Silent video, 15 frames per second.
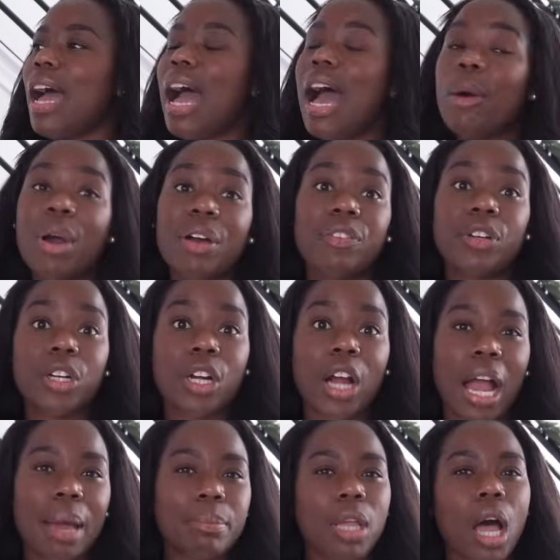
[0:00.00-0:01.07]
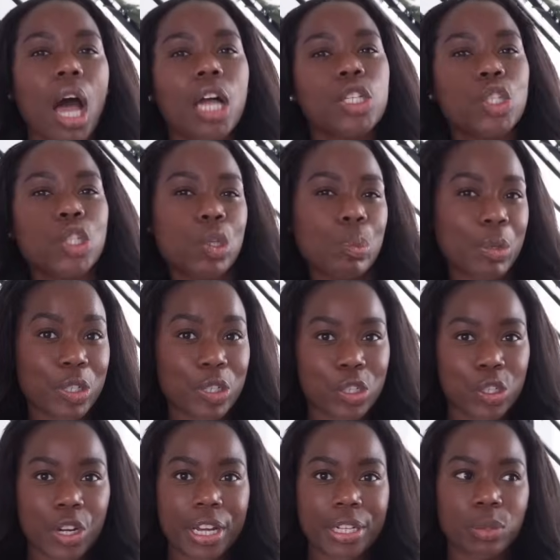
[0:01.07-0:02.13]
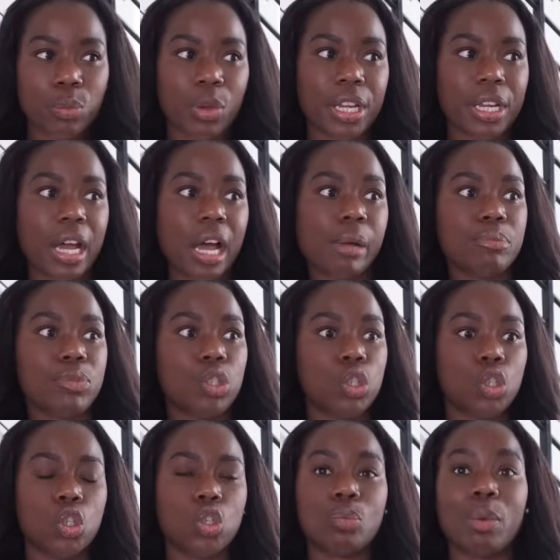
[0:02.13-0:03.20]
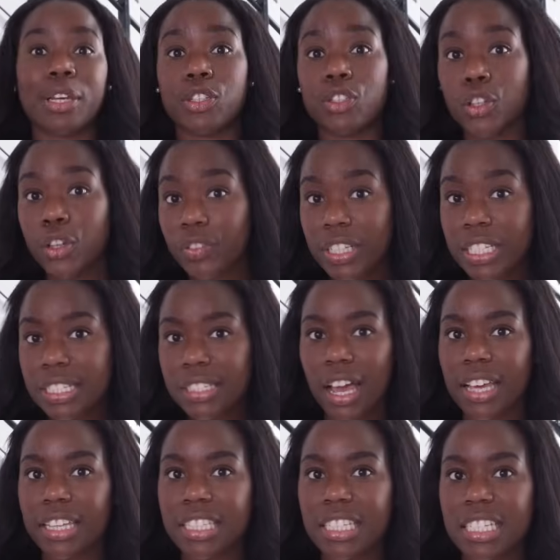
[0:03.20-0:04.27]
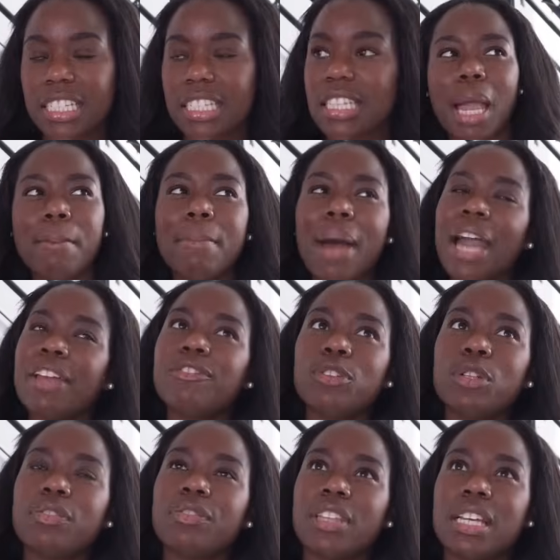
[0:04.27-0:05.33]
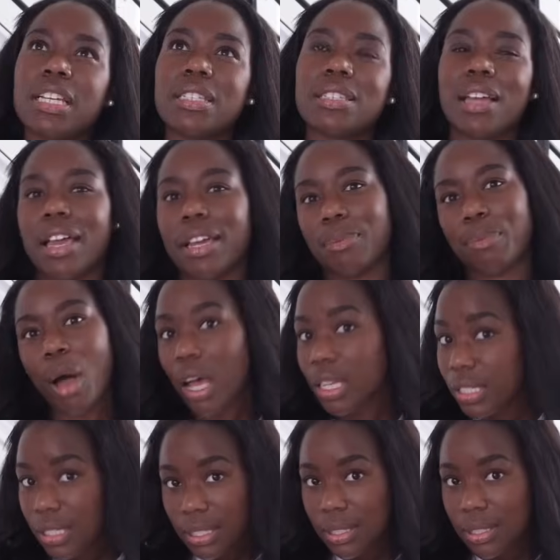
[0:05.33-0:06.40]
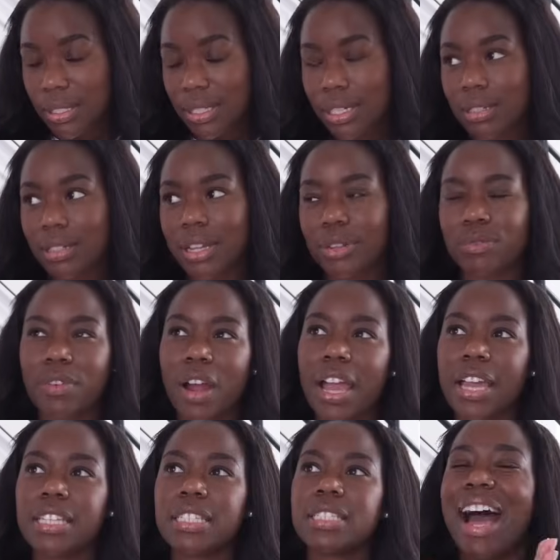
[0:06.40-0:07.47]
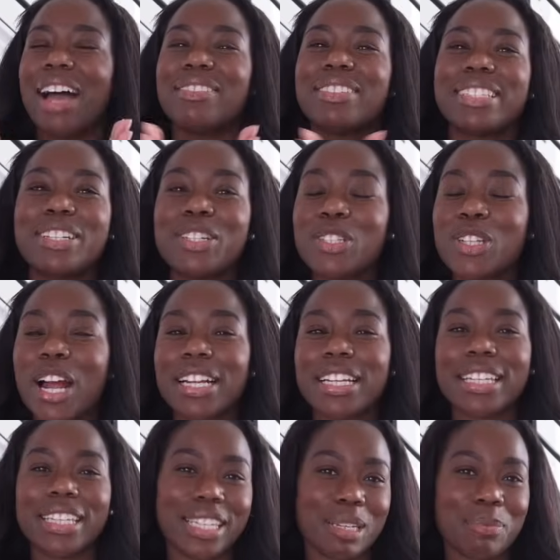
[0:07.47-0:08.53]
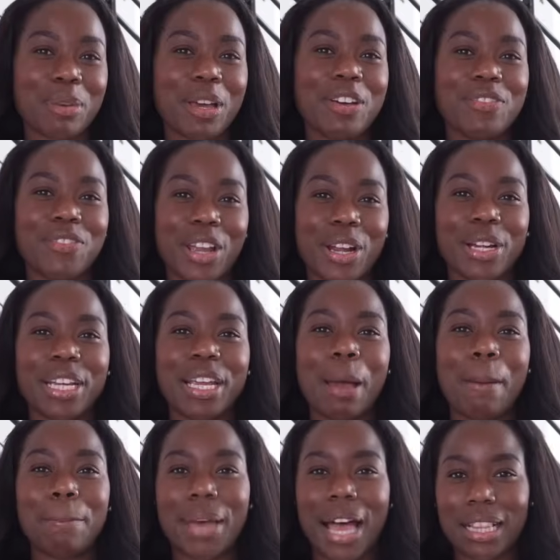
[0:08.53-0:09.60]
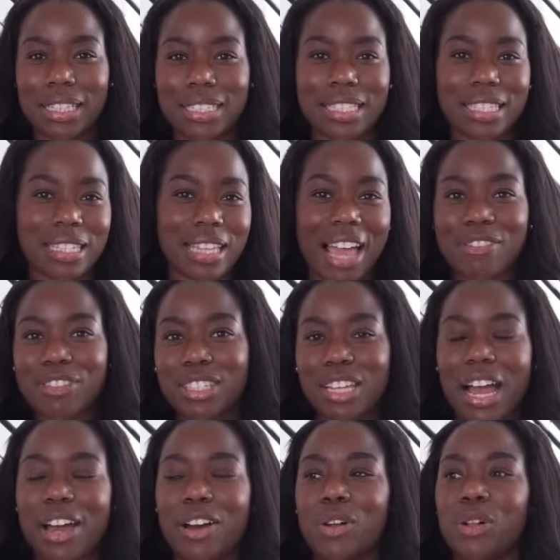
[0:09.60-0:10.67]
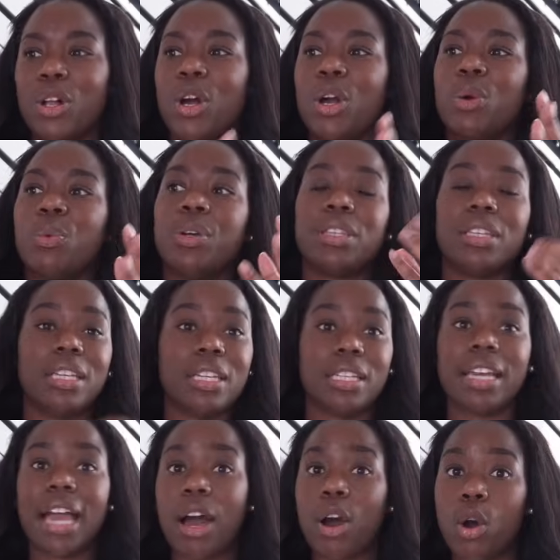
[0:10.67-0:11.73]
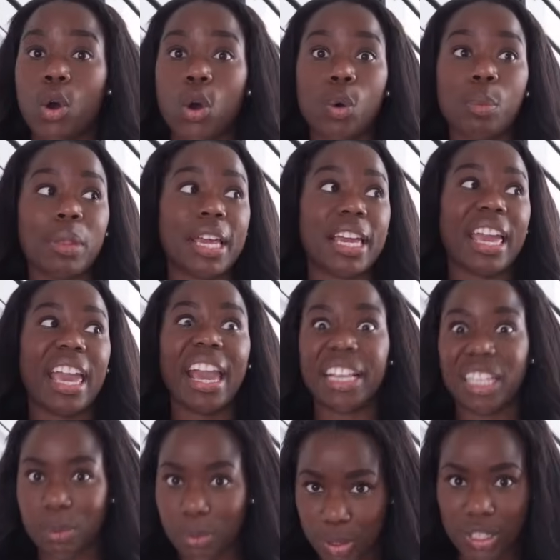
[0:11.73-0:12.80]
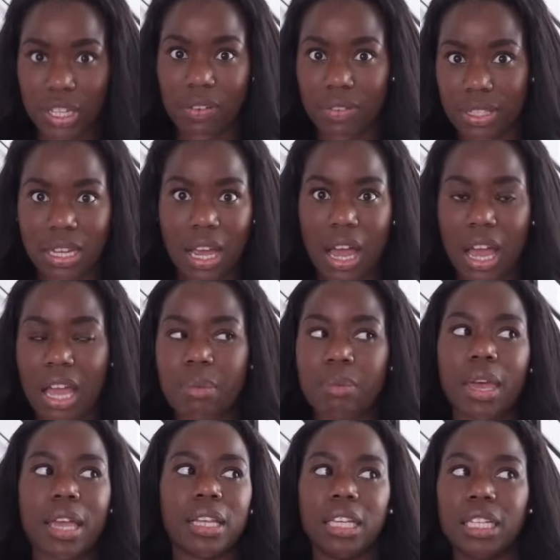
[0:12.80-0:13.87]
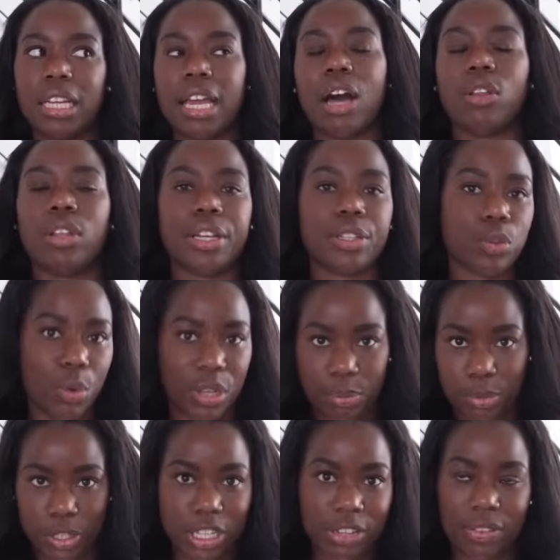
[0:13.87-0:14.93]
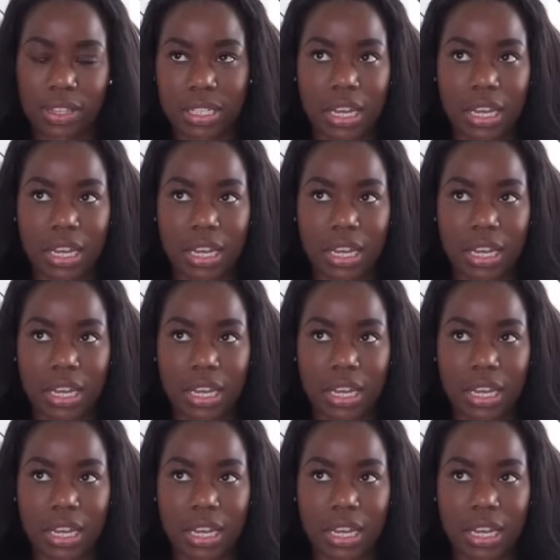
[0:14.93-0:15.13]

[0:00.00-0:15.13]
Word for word: However, I'm not super strict when it comes to my serving sizes. I'm mindful of things like pasta still and rice. I'm still trying to keep a very balanced lifestyle with eating at home like 80% of the time and eating out like 20% of the